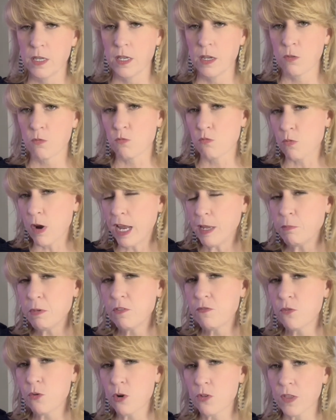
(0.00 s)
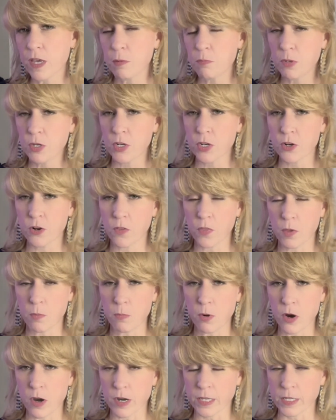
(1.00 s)
right before they put it on the
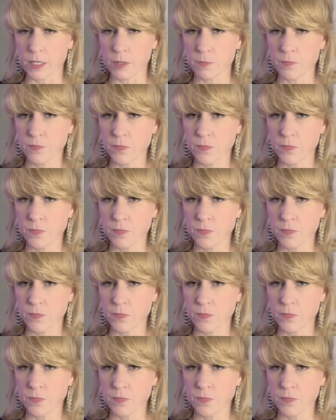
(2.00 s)
market.